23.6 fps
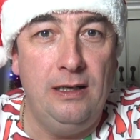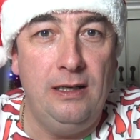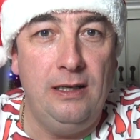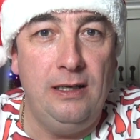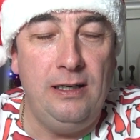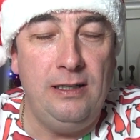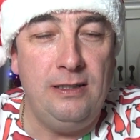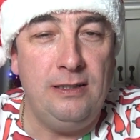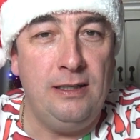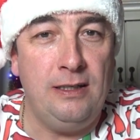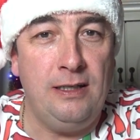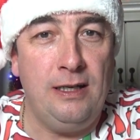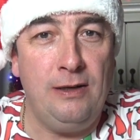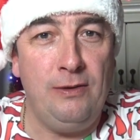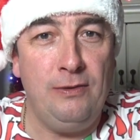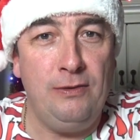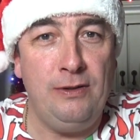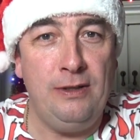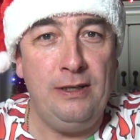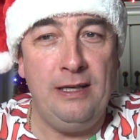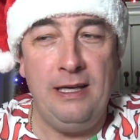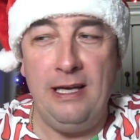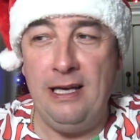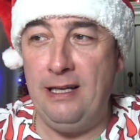He said, "How
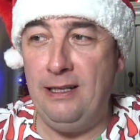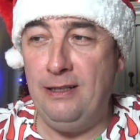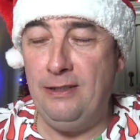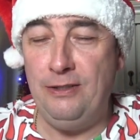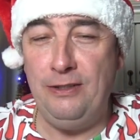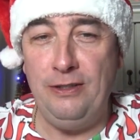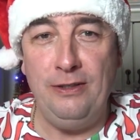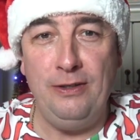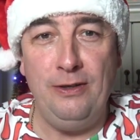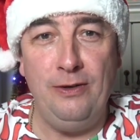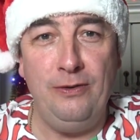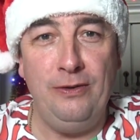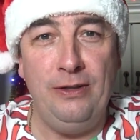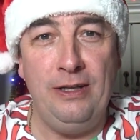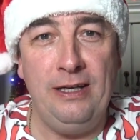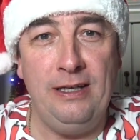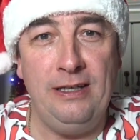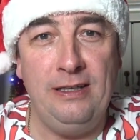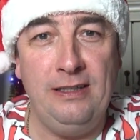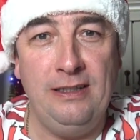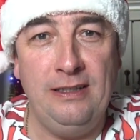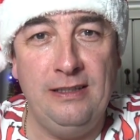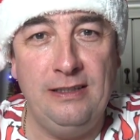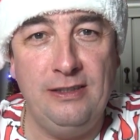the hell do you know
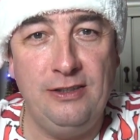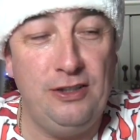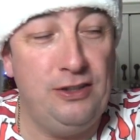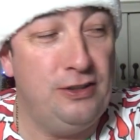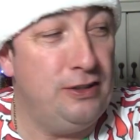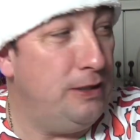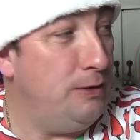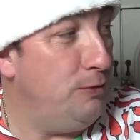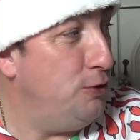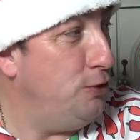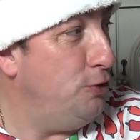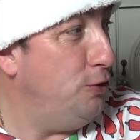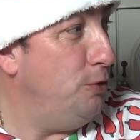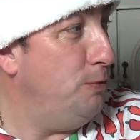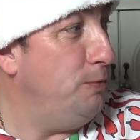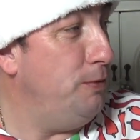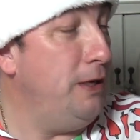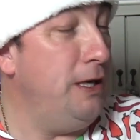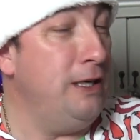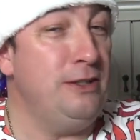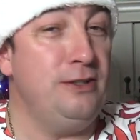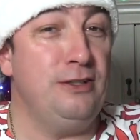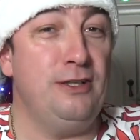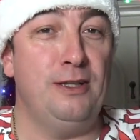that?" She said, "I was stood
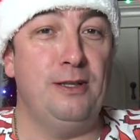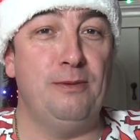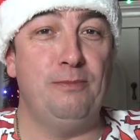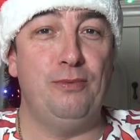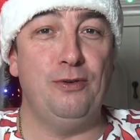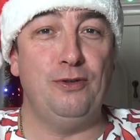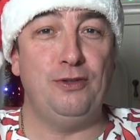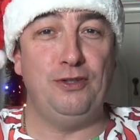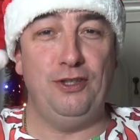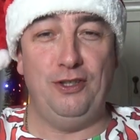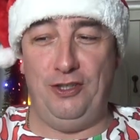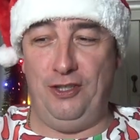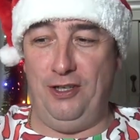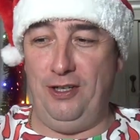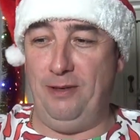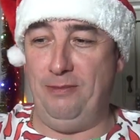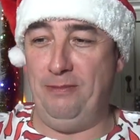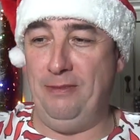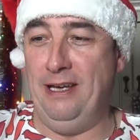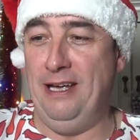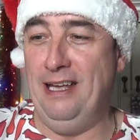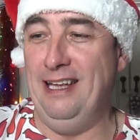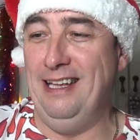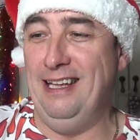behind you in the butcher shop."